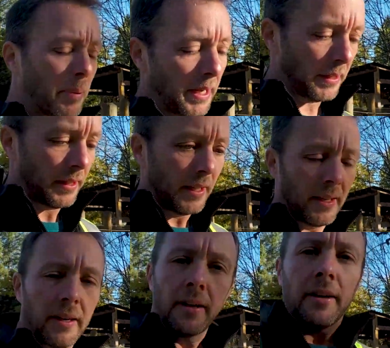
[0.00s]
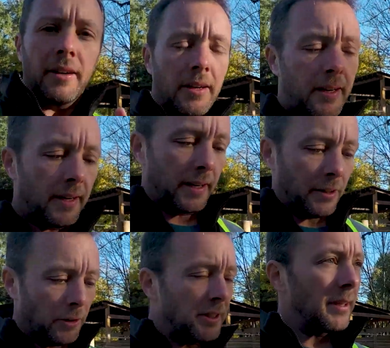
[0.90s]
But I
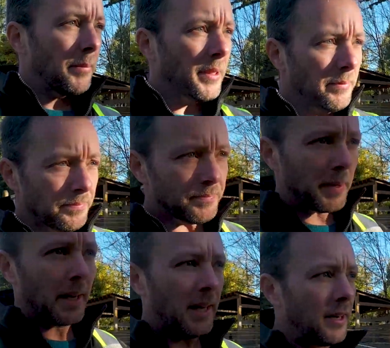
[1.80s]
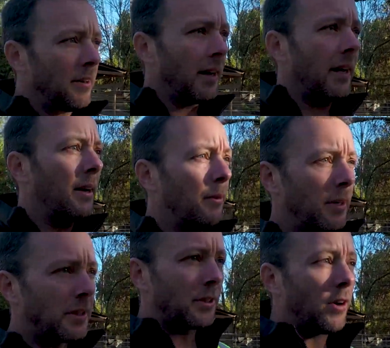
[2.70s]
noticed something back here, and I
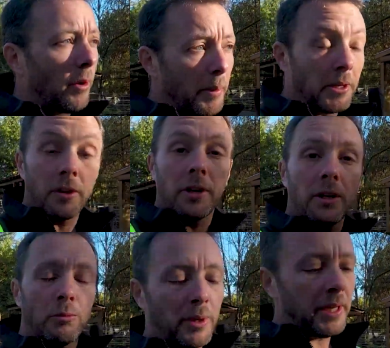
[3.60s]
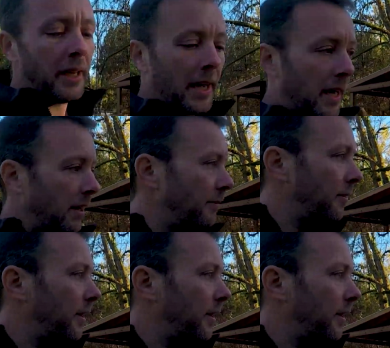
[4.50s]
wanted to comment on it. We have